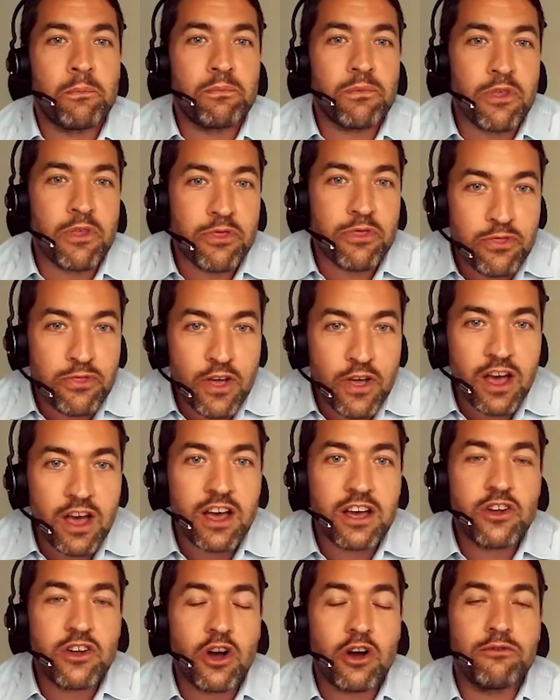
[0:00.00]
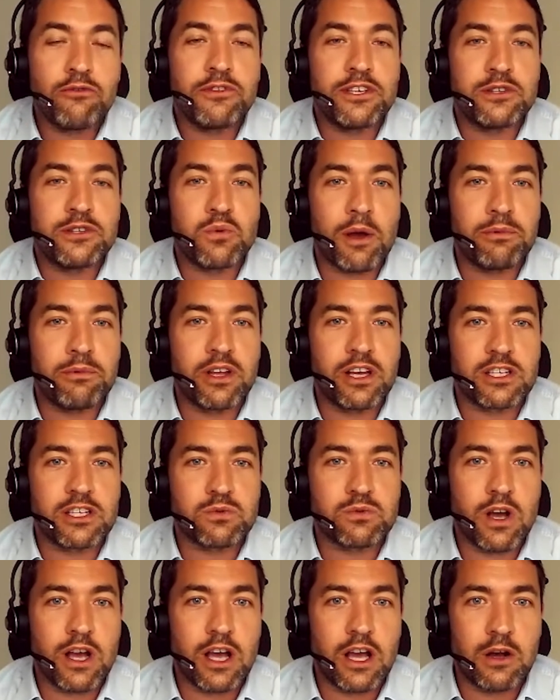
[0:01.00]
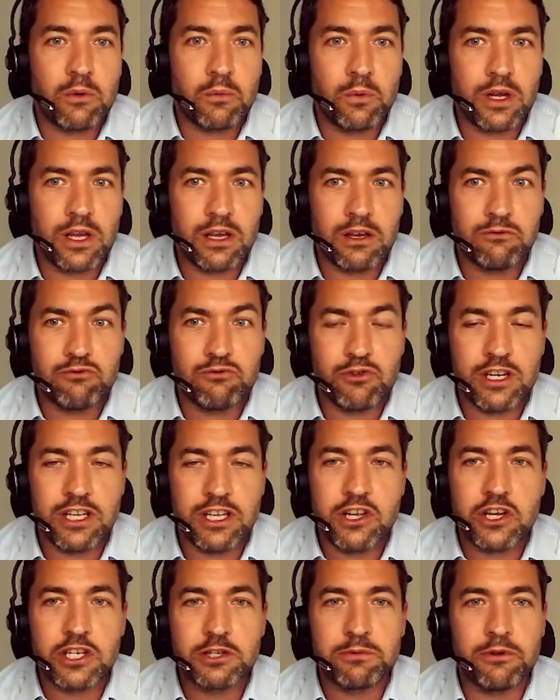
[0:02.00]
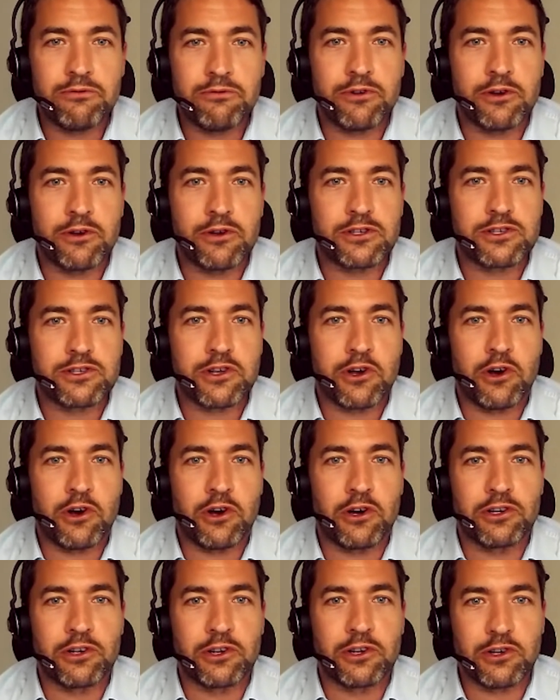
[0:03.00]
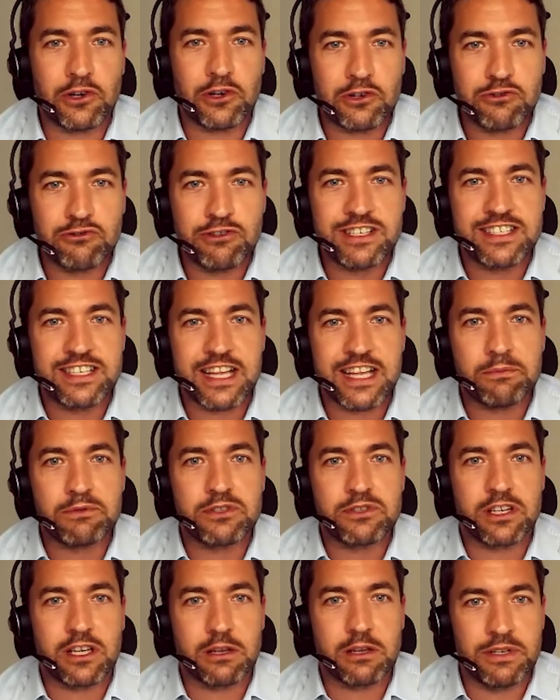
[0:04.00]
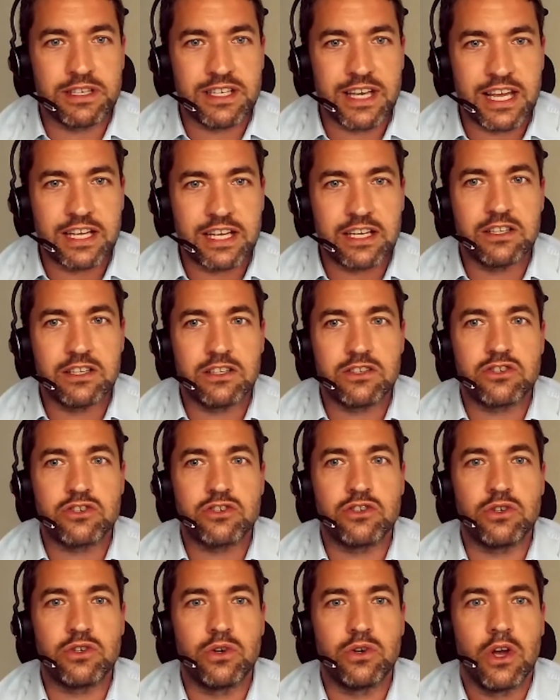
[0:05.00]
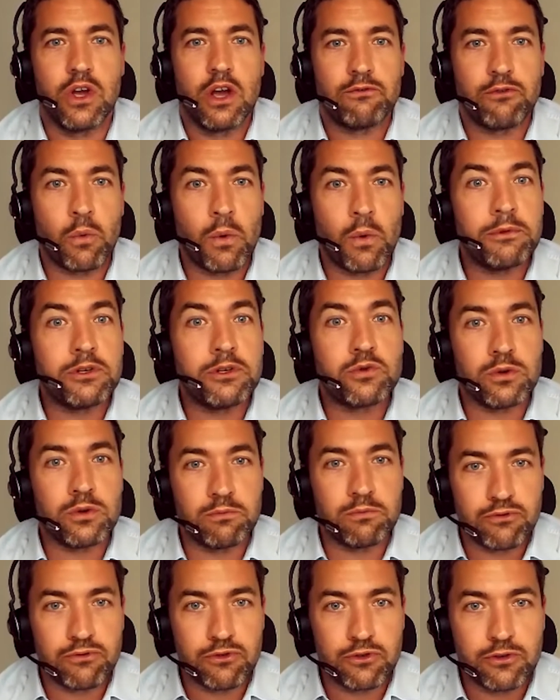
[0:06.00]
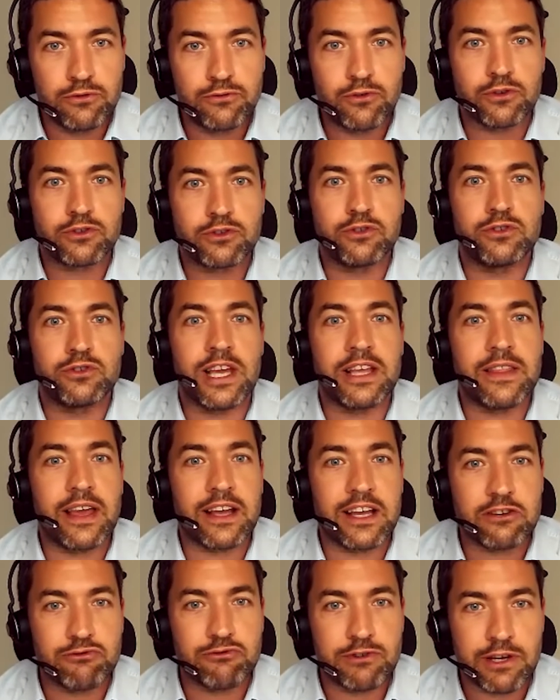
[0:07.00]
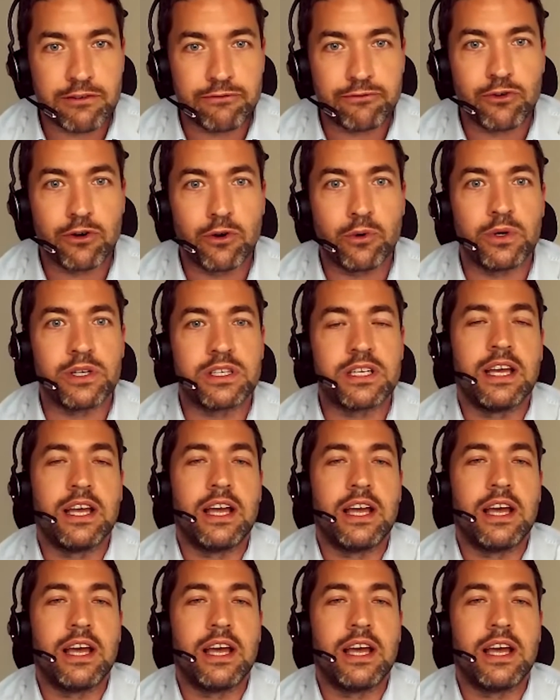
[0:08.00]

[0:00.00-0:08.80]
the third of these webinars where we're really going to be focused on concrete steps that can be taken for women to improve, to take their career forward.